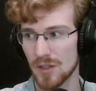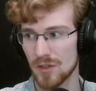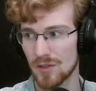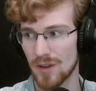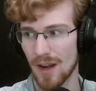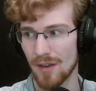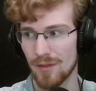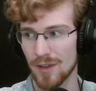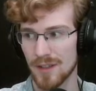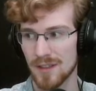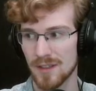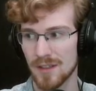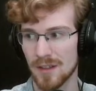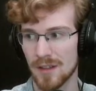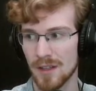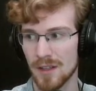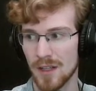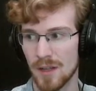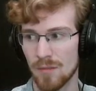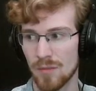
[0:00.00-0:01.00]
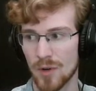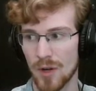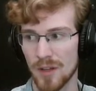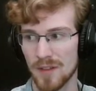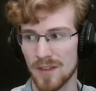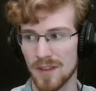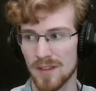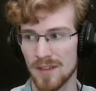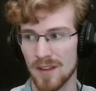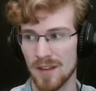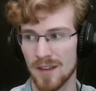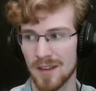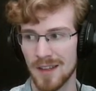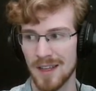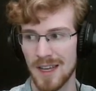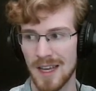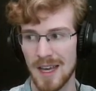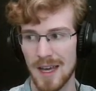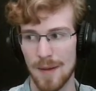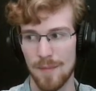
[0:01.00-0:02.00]
graphics card and processor,
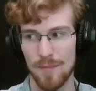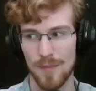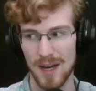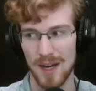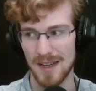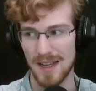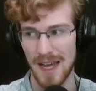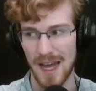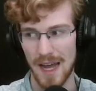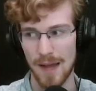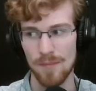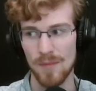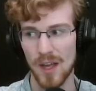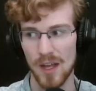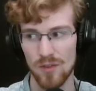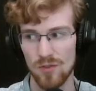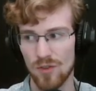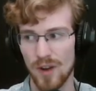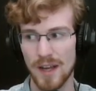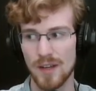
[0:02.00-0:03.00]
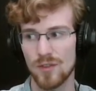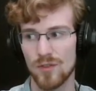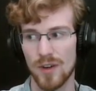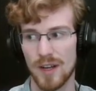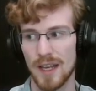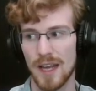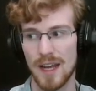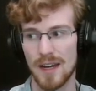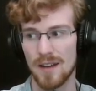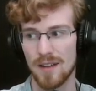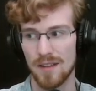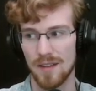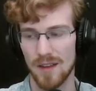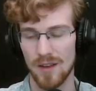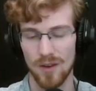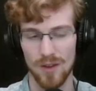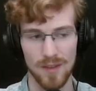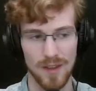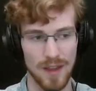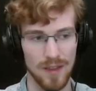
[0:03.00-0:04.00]
but I'm not rendering
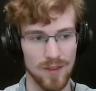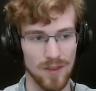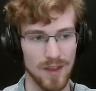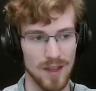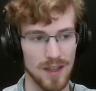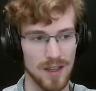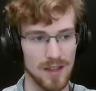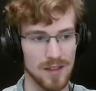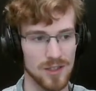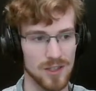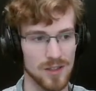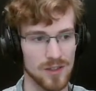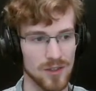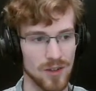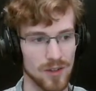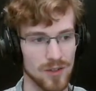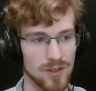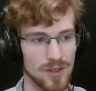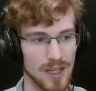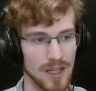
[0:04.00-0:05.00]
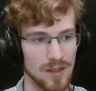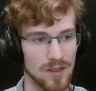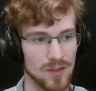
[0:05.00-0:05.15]
anything on that thing. It's just going to get